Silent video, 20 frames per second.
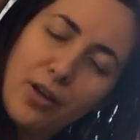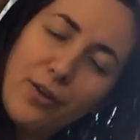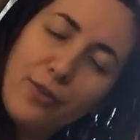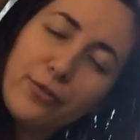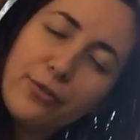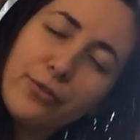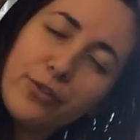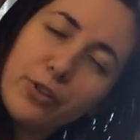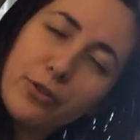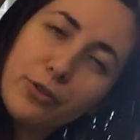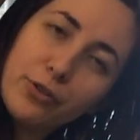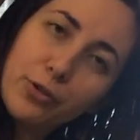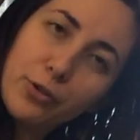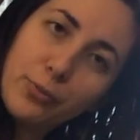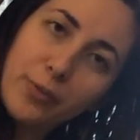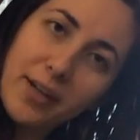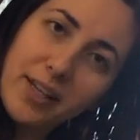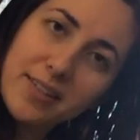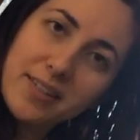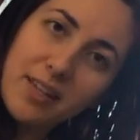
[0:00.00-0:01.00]
Feel your
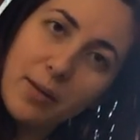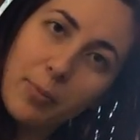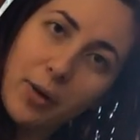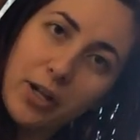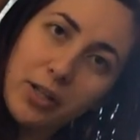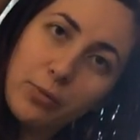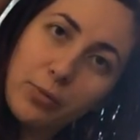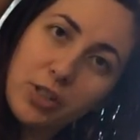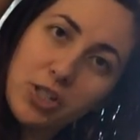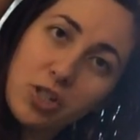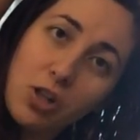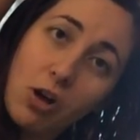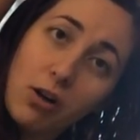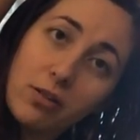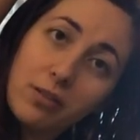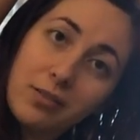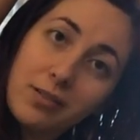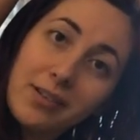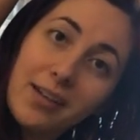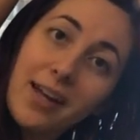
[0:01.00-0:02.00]
right side body reach
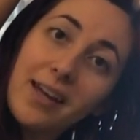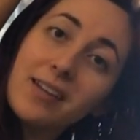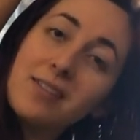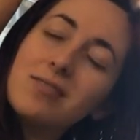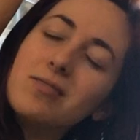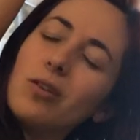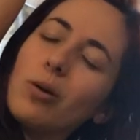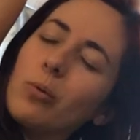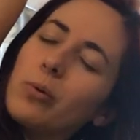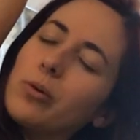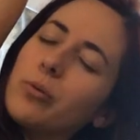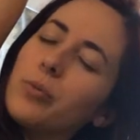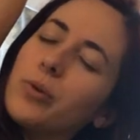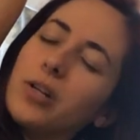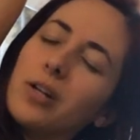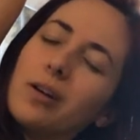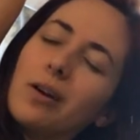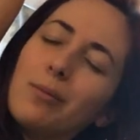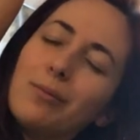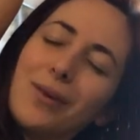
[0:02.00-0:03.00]
long. And don't worry, we're
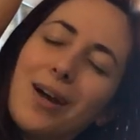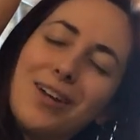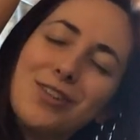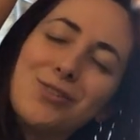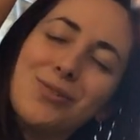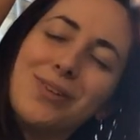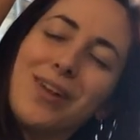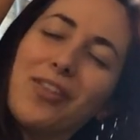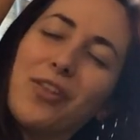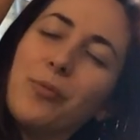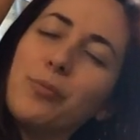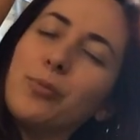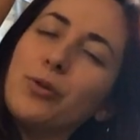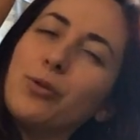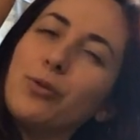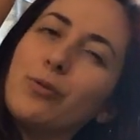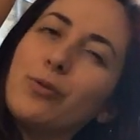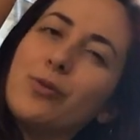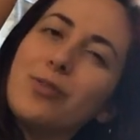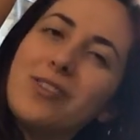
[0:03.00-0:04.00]
gonna come back to another
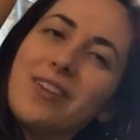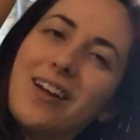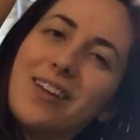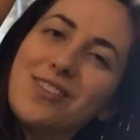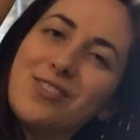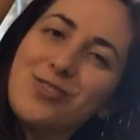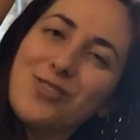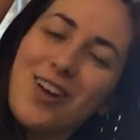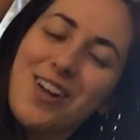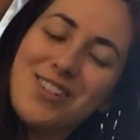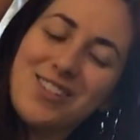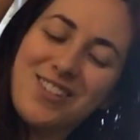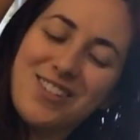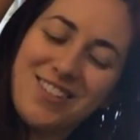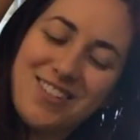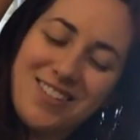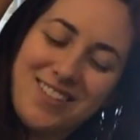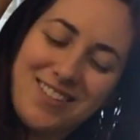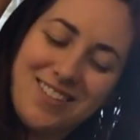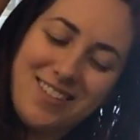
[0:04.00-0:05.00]
beautiful side stretch.
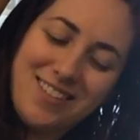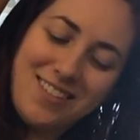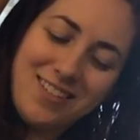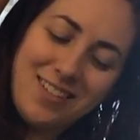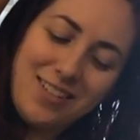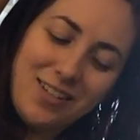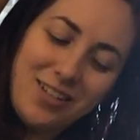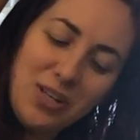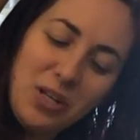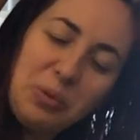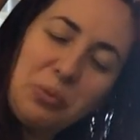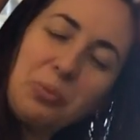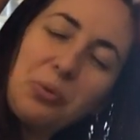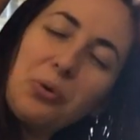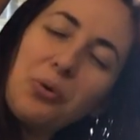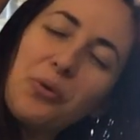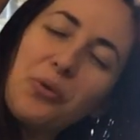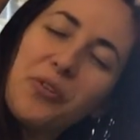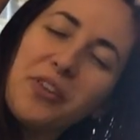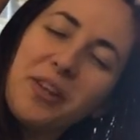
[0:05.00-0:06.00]

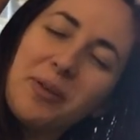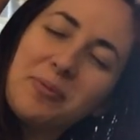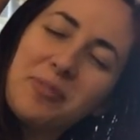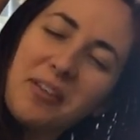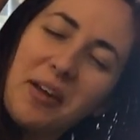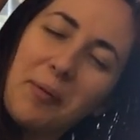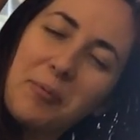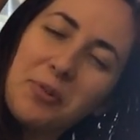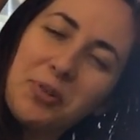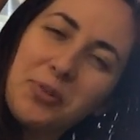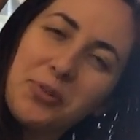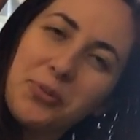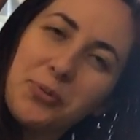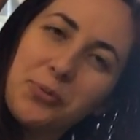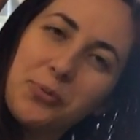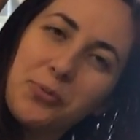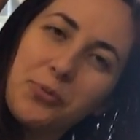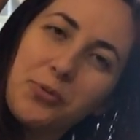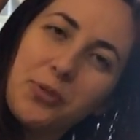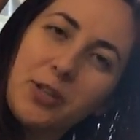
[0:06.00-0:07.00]
Pull the abdominals
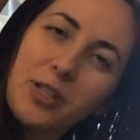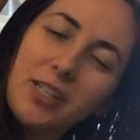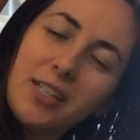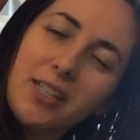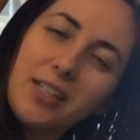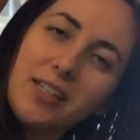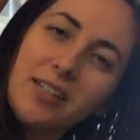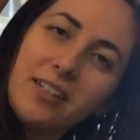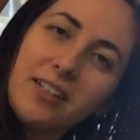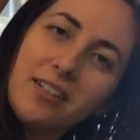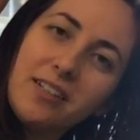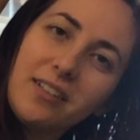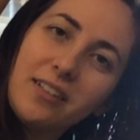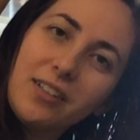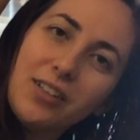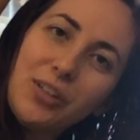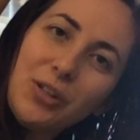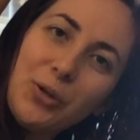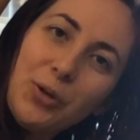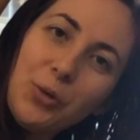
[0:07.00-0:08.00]
in,
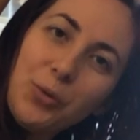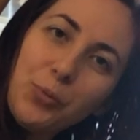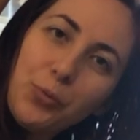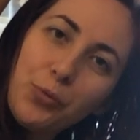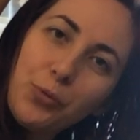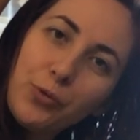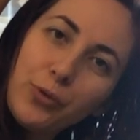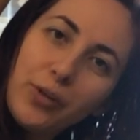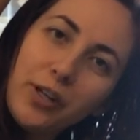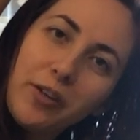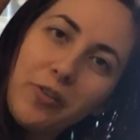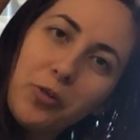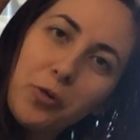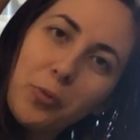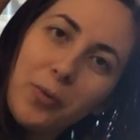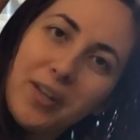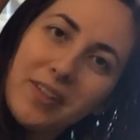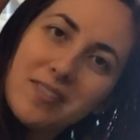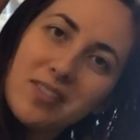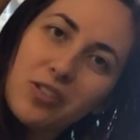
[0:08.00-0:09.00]
breathe your
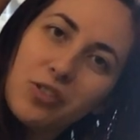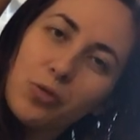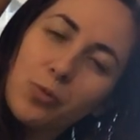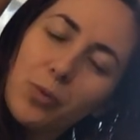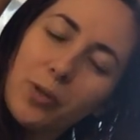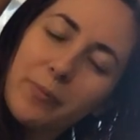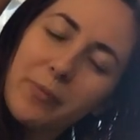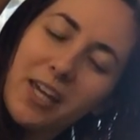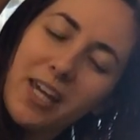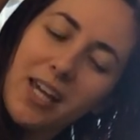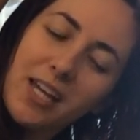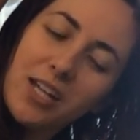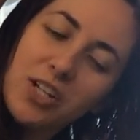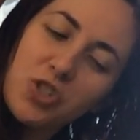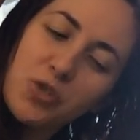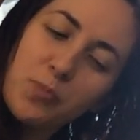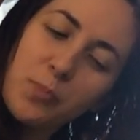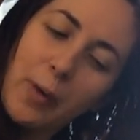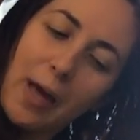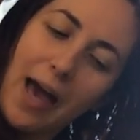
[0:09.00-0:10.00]
waist and your rib
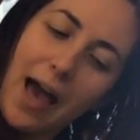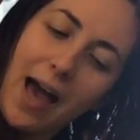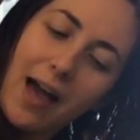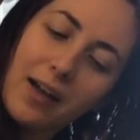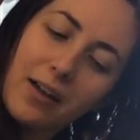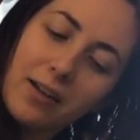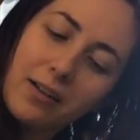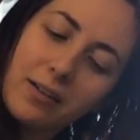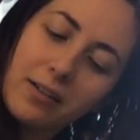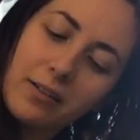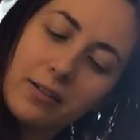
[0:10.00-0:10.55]
cage back.